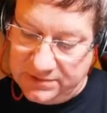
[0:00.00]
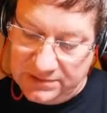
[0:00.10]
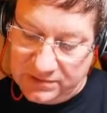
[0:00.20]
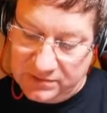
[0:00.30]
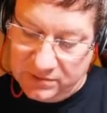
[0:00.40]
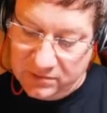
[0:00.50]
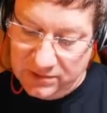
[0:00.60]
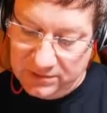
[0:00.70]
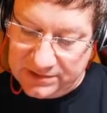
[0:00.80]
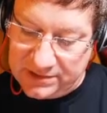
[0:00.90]
score, will,
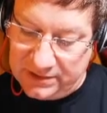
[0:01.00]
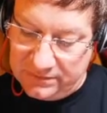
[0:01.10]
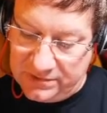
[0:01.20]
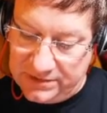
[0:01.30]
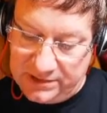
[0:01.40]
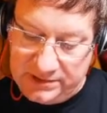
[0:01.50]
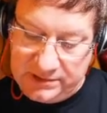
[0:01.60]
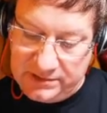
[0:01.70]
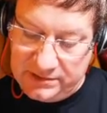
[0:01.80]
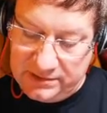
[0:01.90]
save,
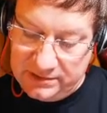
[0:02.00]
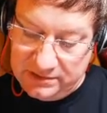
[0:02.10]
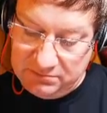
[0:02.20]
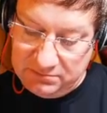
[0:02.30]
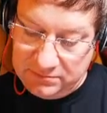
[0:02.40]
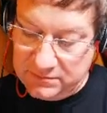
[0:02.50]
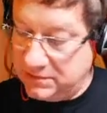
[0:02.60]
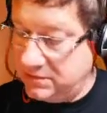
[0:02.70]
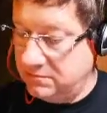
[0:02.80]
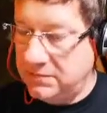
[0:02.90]
resists.
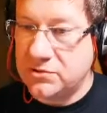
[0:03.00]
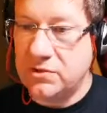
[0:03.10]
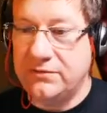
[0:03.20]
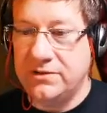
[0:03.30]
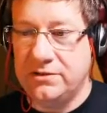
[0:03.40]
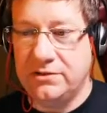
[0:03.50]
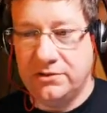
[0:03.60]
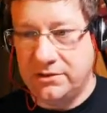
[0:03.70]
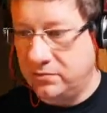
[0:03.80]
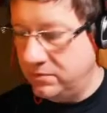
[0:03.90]
Let's try have another look at
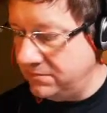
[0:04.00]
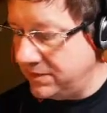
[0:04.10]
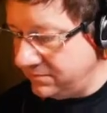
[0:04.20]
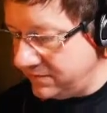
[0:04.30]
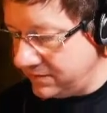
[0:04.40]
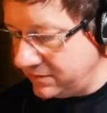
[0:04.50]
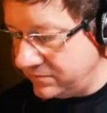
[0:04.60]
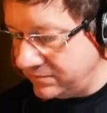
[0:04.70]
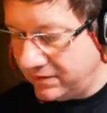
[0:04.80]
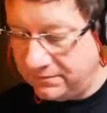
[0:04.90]
another one. May go with
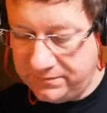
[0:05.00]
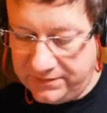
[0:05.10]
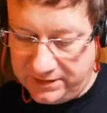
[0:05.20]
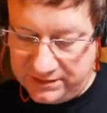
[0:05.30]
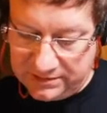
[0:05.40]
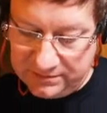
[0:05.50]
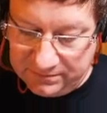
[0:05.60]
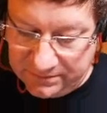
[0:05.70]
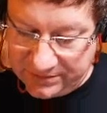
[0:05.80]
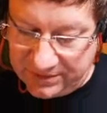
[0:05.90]
that. 8.
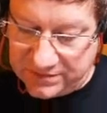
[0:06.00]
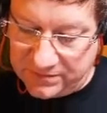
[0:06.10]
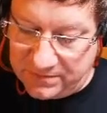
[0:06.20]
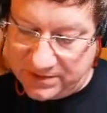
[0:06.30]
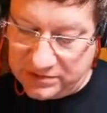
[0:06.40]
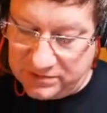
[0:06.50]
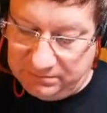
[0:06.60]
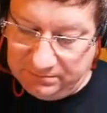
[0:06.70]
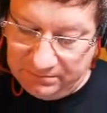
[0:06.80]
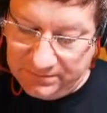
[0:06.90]
Transformation.
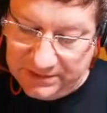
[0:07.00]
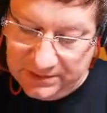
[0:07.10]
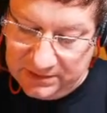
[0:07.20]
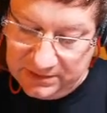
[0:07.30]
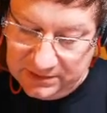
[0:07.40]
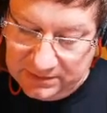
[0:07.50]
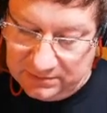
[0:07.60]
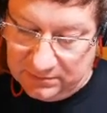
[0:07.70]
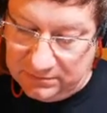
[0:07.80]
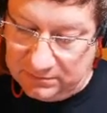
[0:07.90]

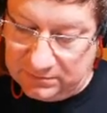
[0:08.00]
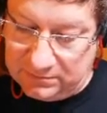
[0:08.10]
Well,